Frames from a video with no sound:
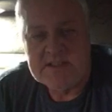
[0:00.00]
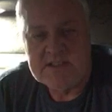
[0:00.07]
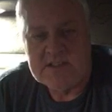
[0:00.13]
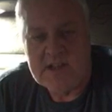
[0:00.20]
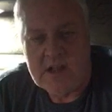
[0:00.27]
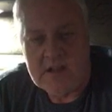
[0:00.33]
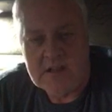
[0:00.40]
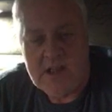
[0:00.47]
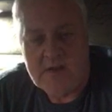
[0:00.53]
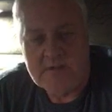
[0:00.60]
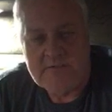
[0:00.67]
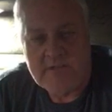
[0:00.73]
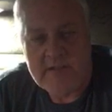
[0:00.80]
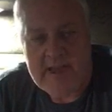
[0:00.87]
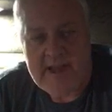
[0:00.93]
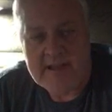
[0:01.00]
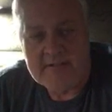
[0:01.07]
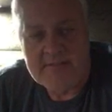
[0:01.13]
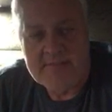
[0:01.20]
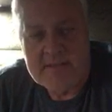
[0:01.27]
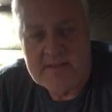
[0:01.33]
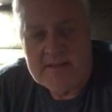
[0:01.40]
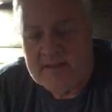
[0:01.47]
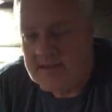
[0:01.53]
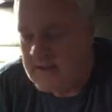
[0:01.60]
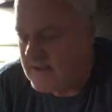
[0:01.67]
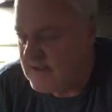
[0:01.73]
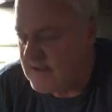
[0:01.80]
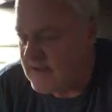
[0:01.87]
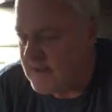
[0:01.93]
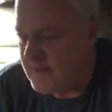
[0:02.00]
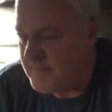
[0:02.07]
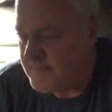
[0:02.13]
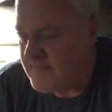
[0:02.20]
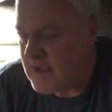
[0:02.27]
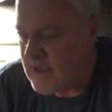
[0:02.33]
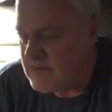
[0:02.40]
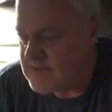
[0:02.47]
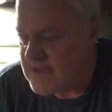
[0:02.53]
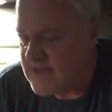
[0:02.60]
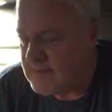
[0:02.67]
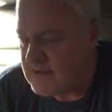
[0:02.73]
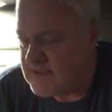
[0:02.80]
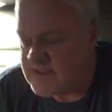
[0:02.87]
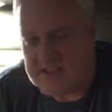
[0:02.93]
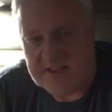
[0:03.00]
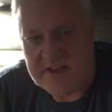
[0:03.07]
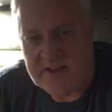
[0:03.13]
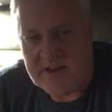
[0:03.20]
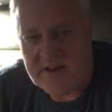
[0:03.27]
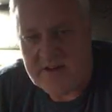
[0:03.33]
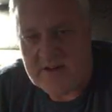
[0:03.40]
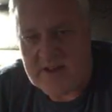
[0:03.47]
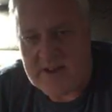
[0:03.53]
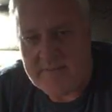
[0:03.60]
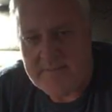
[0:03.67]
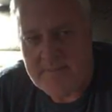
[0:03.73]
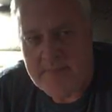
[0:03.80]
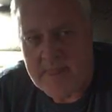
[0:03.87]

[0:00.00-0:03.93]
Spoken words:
no money down, a 6-year note on it